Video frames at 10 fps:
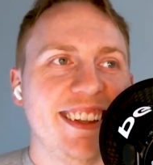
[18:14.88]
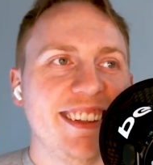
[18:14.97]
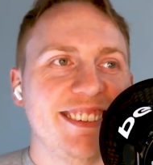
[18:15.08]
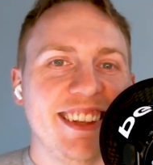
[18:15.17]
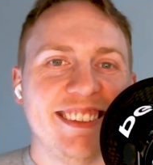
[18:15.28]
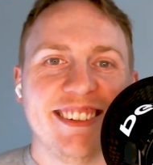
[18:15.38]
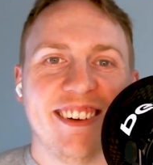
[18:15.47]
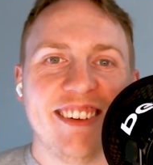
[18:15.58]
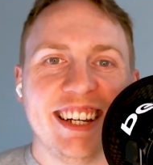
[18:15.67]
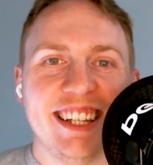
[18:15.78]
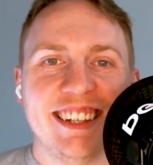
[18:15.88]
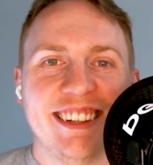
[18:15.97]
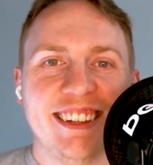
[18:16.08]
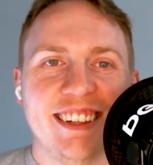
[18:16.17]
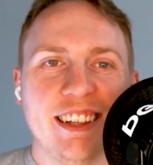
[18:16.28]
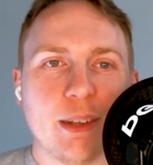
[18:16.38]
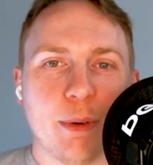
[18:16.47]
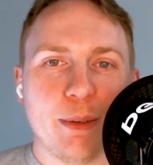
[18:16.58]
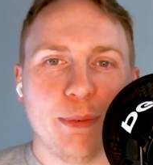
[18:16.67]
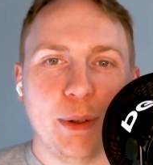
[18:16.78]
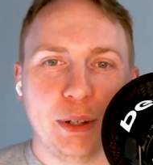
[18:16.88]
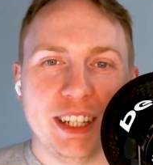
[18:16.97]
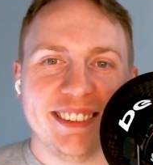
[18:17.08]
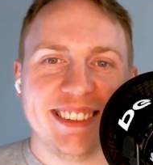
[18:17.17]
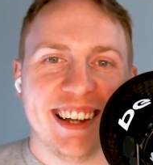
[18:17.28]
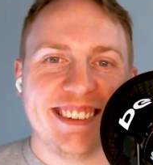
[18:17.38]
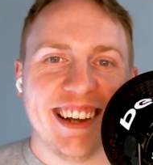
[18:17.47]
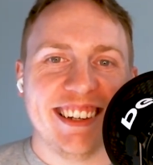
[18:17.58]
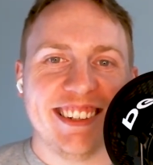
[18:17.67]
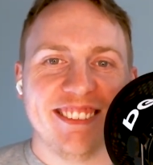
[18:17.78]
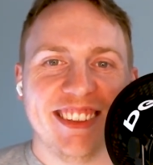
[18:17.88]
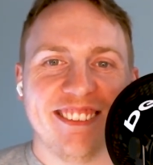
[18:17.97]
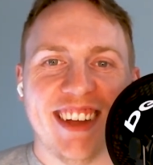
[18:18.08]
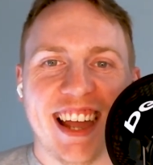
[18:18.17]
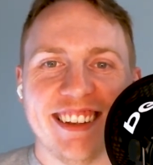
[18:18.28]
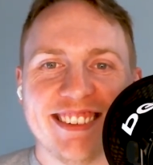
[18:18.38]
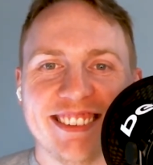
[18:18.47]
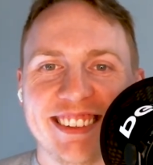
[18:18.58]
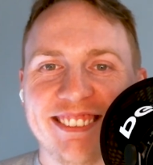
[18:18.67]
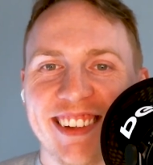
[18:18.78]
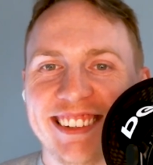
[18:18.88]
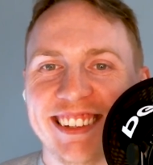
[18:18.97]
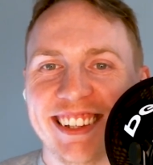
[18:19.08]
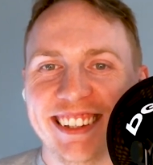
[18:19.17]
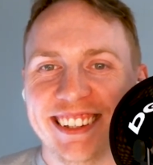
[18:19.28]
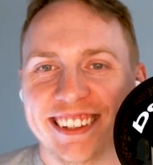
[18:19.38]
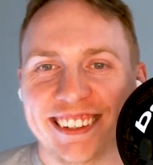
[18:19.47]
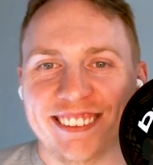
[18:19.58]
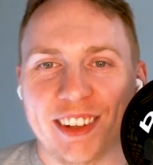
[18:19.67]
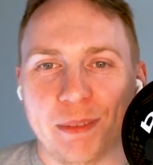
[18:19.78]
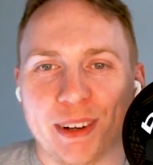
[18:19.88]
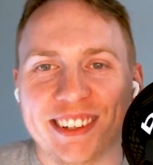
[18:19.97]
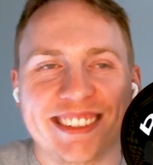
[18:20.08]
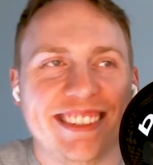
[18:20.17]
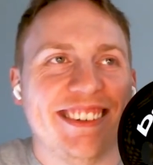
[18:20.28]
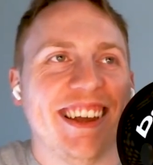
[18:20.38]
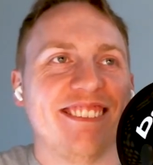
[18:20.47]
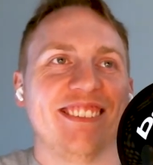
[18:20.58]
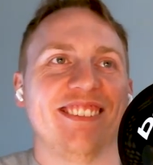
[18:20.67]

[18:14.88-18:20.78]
it's not very Fergie to start chanting with the fans. I wasn't expecting like a Moyes chant from